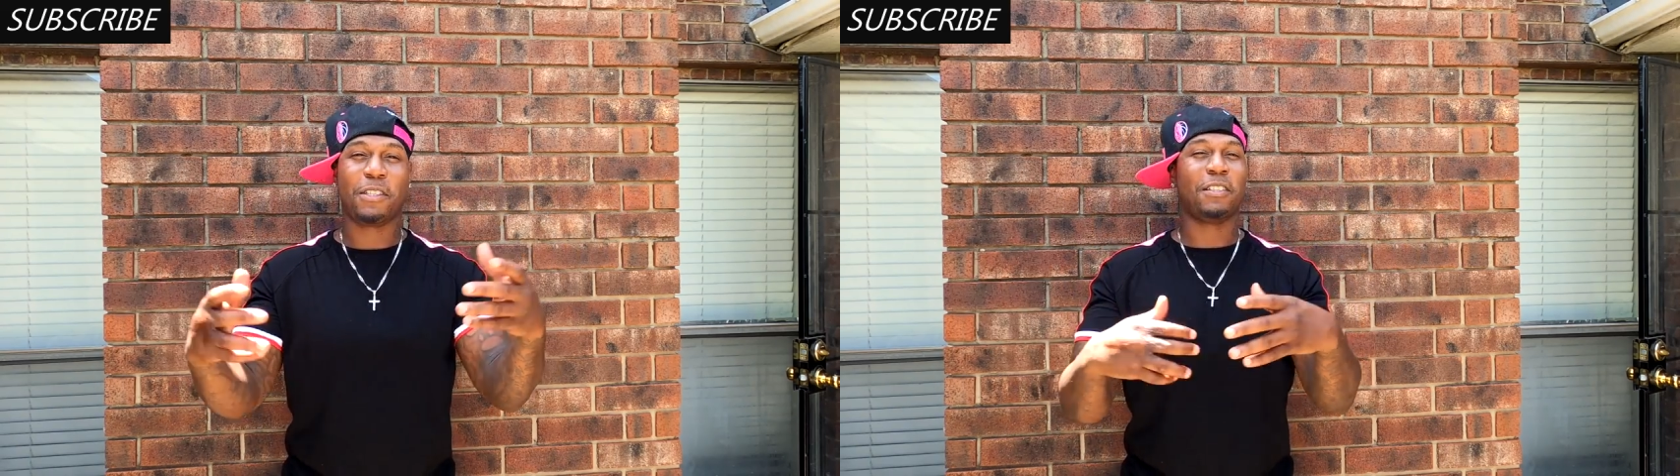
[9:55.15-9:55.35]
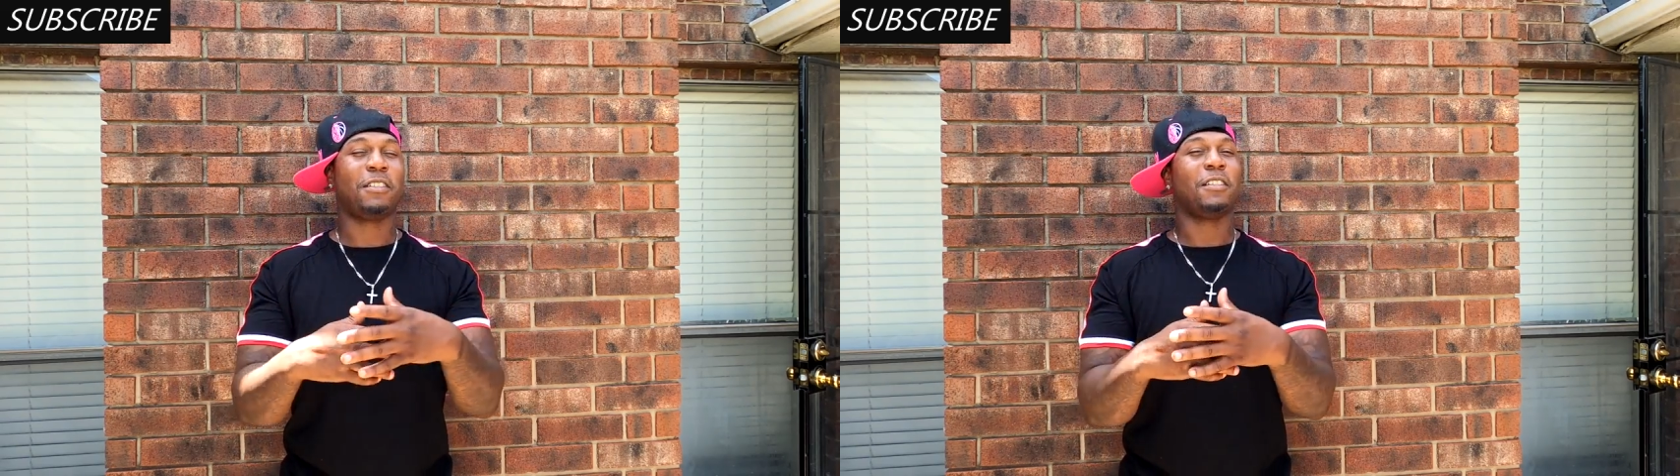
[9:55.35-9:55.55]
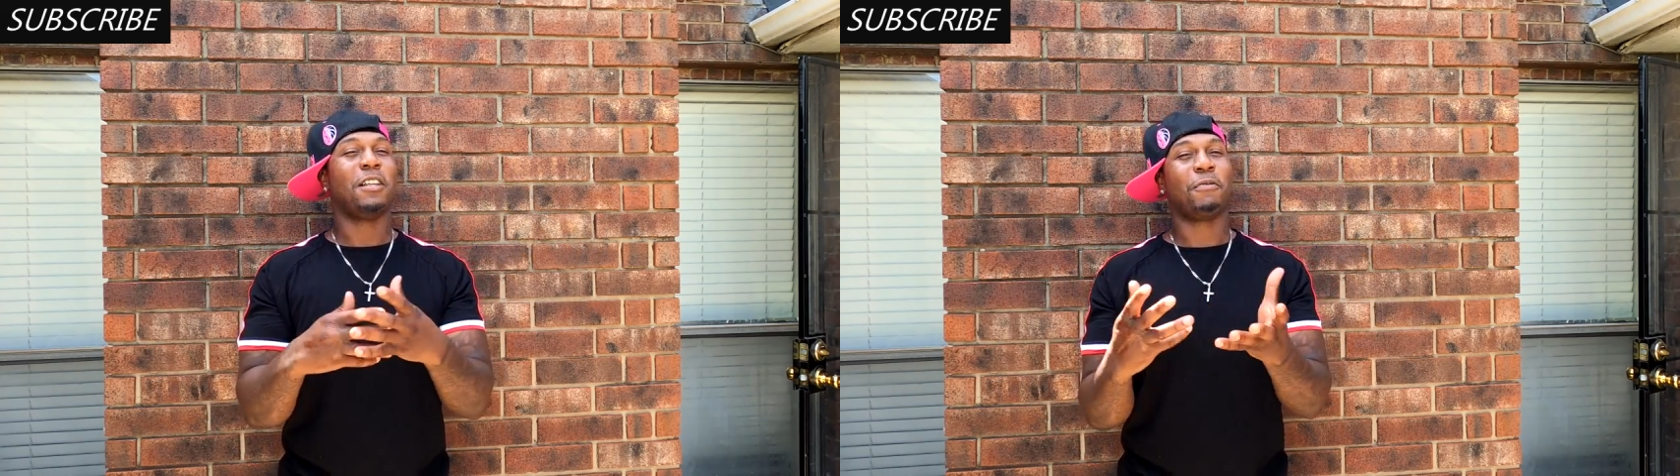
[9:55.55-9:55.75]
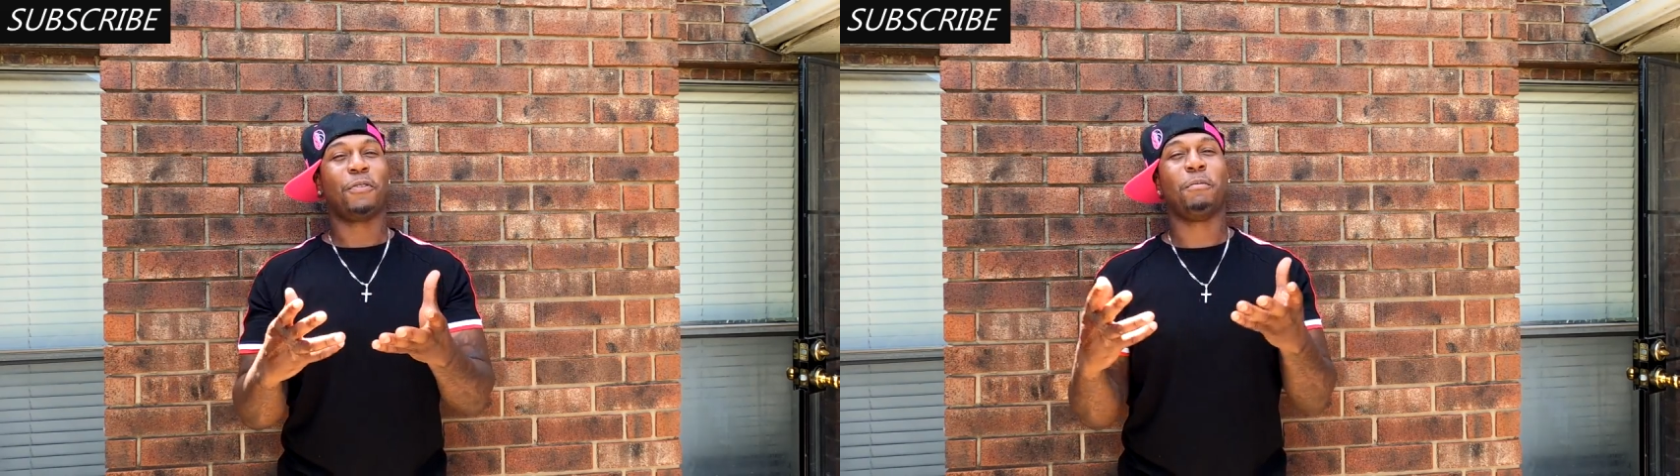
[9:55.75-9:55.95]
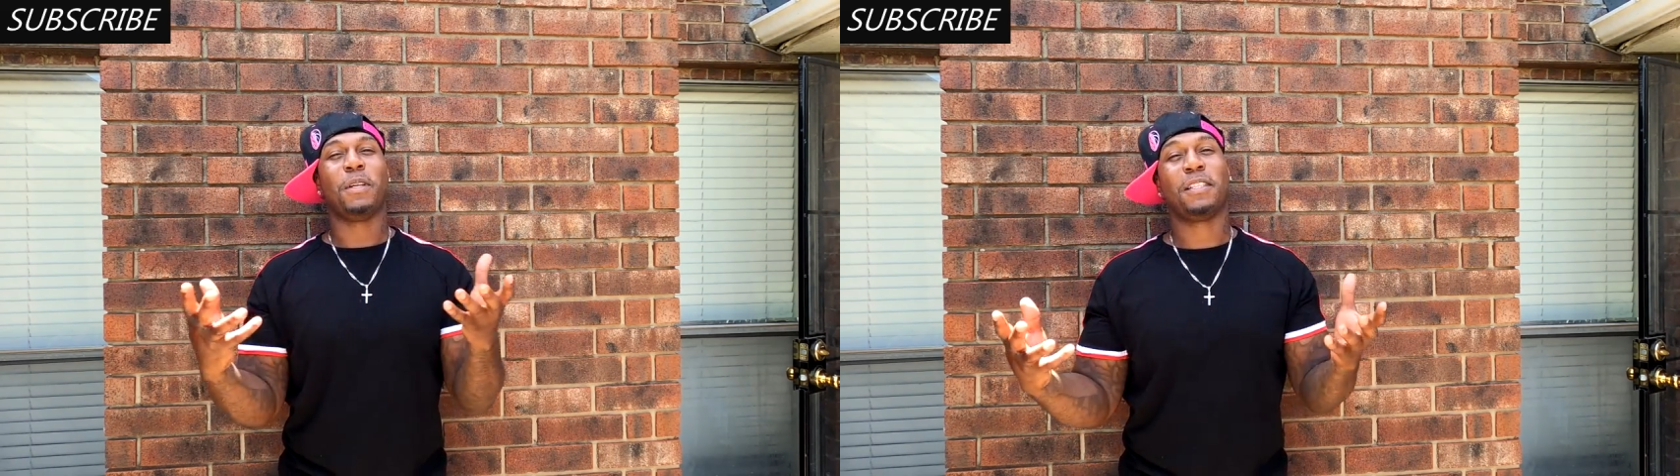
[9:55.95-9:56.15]
just a
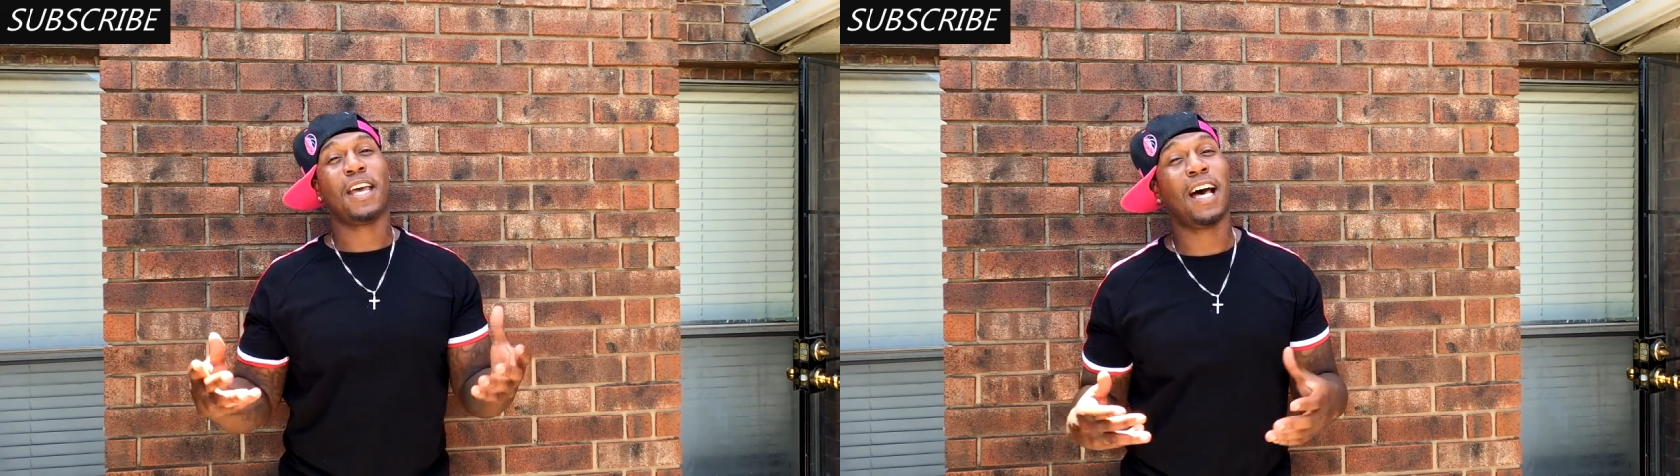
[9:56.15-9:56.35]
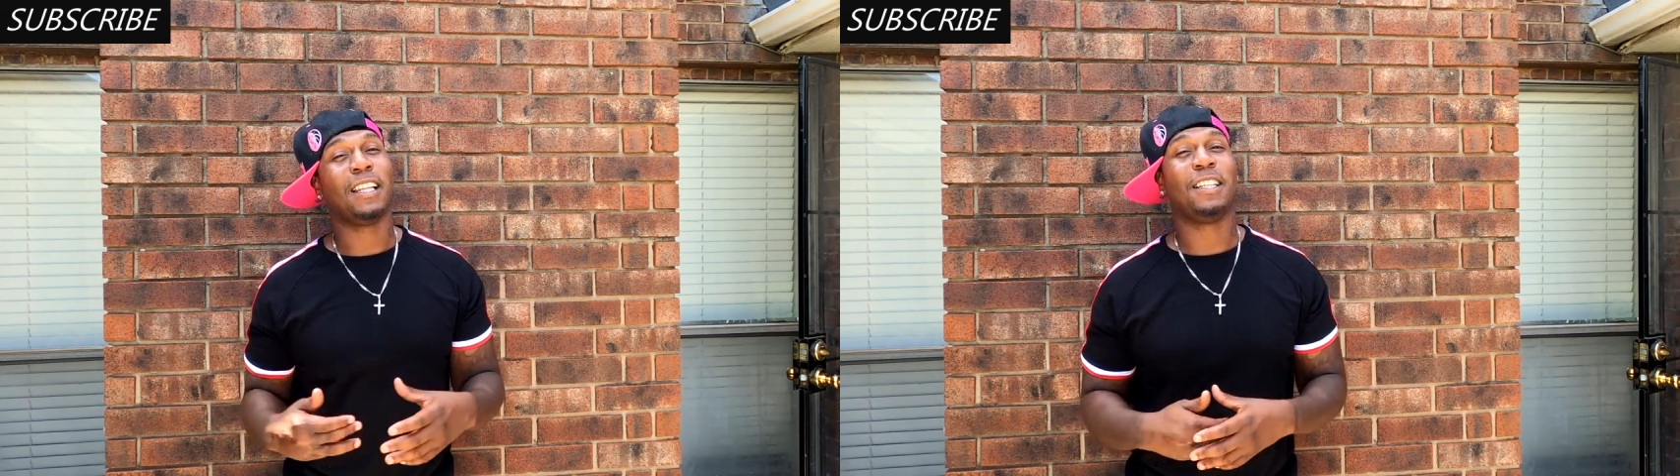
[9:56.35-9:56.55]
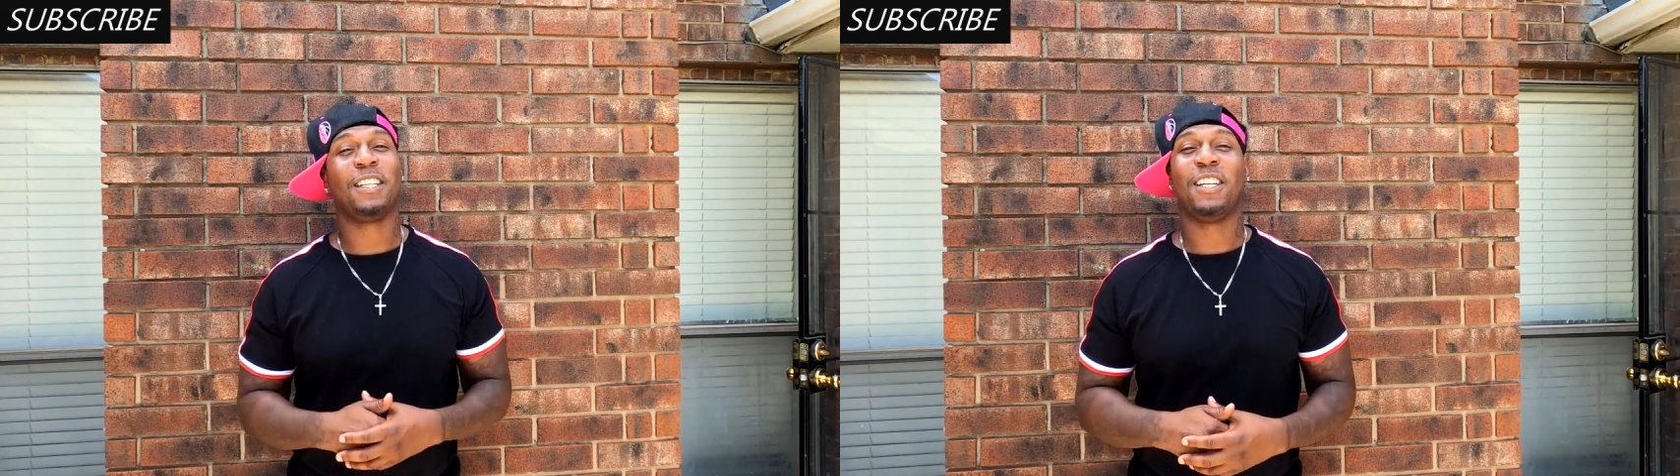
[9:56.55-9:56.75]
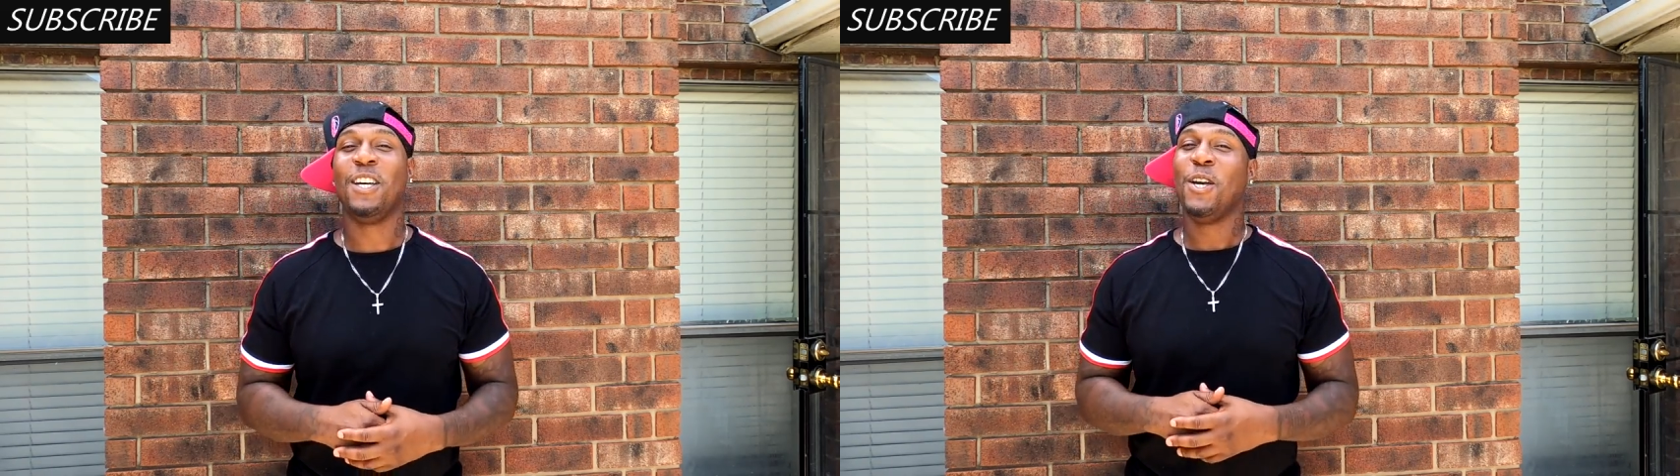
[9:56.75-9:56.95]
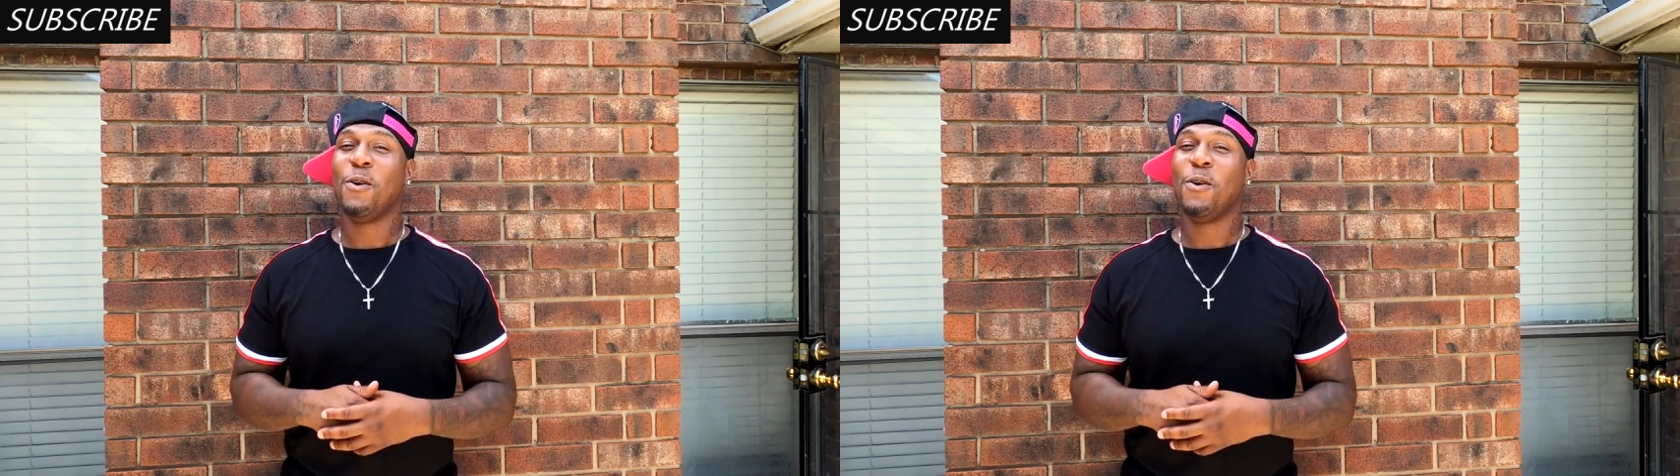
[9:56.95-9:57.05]
different mentality